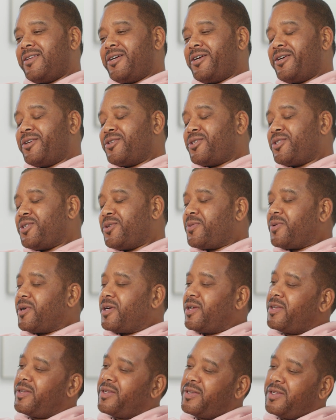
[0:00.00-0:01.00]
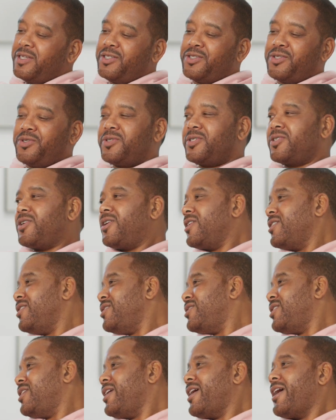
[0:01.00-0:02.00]
they're in the sewer, and he's using all
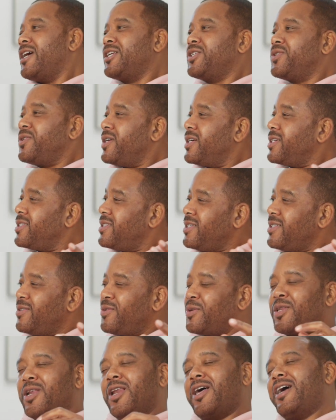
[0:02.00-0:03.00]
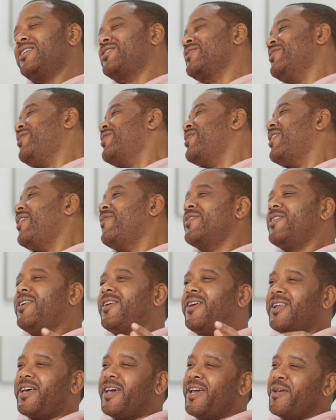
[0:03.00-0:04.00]
these theatrics and the lights going off and
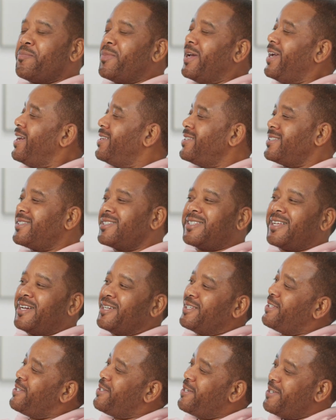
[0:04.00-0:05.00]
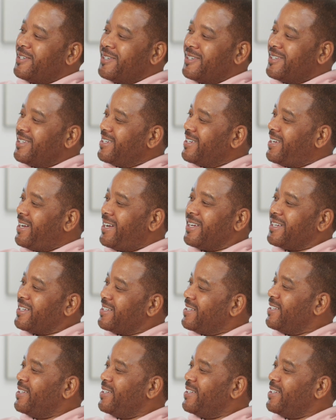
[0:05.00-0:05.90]
all that, and Bane is just like, dude, like,